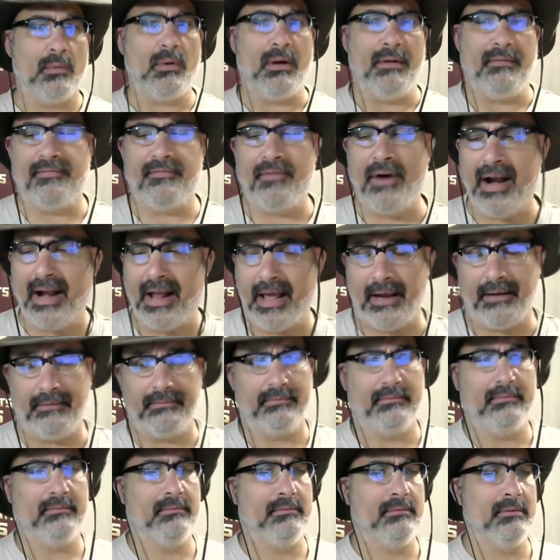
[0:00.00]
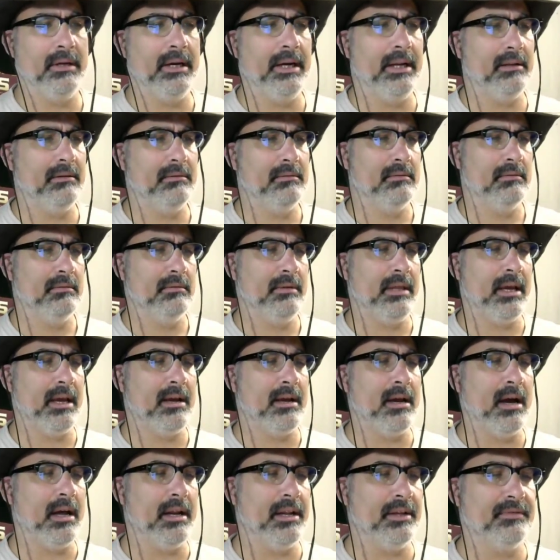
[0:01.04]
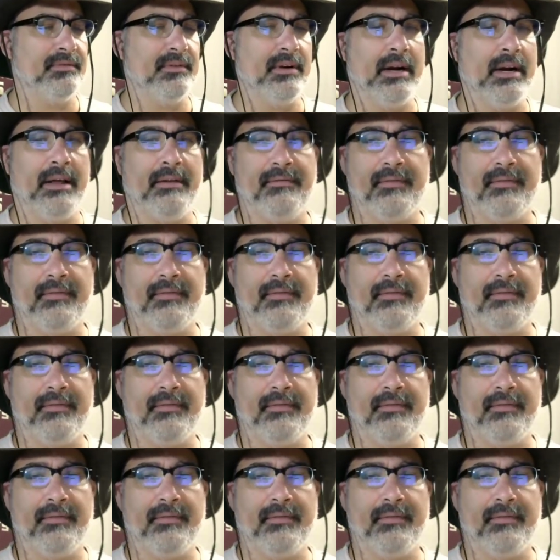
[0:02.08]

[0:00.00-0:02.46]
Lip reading: Friday, right? Thank God it's Friday.